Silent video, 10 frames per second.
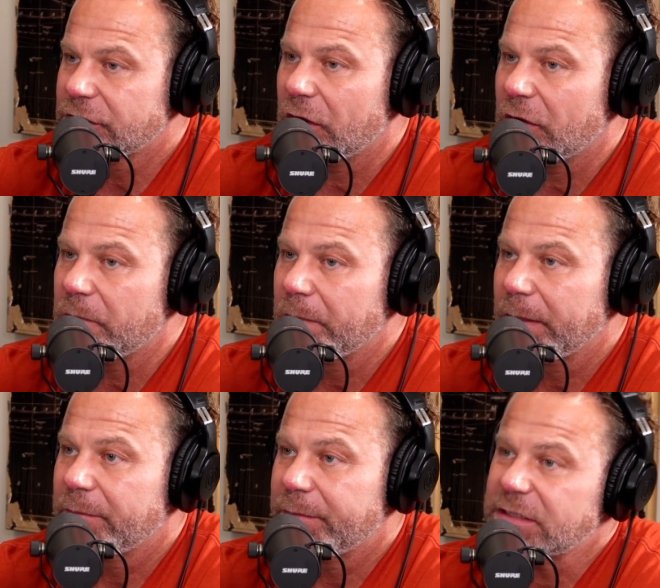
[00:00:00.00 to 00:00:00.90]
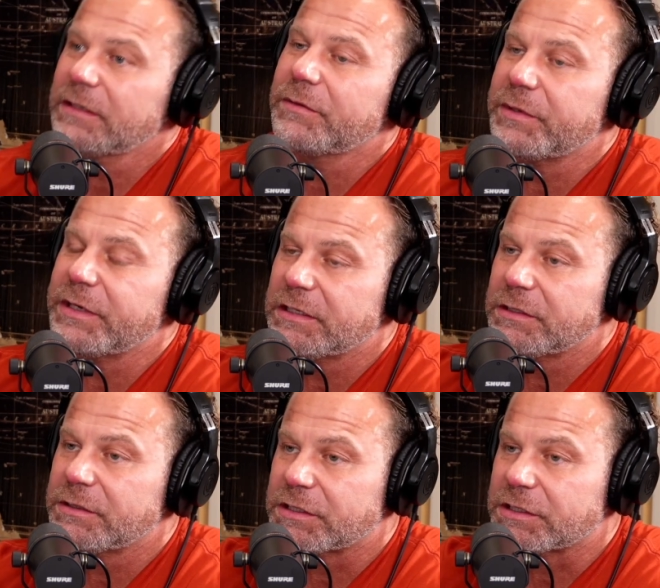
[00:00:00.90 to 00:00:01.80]
So basically what we need to
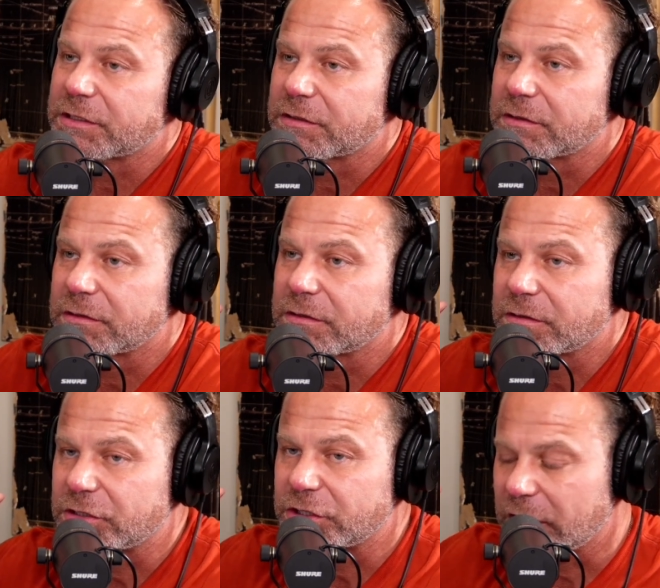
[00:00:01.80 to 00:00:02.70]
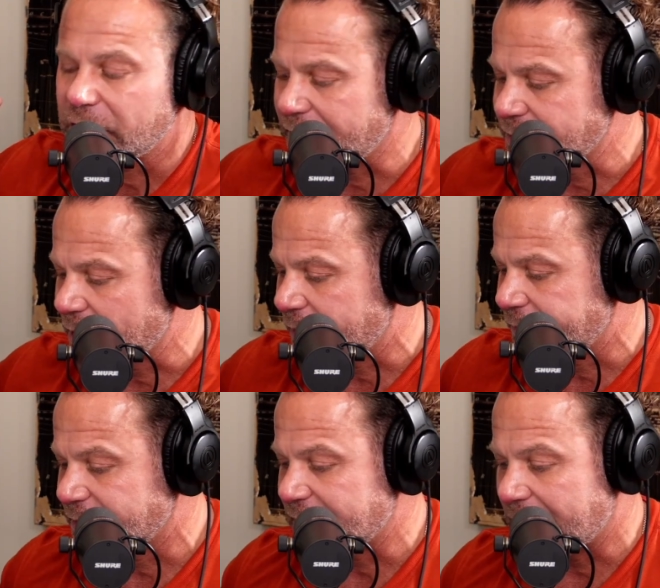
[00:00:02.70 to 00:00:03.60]
do is just shut our ears off
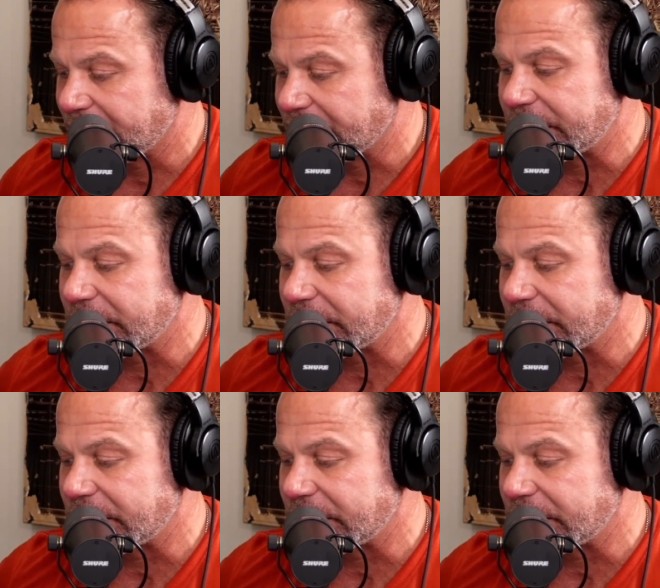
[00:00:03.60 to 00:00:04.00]
and stop listening.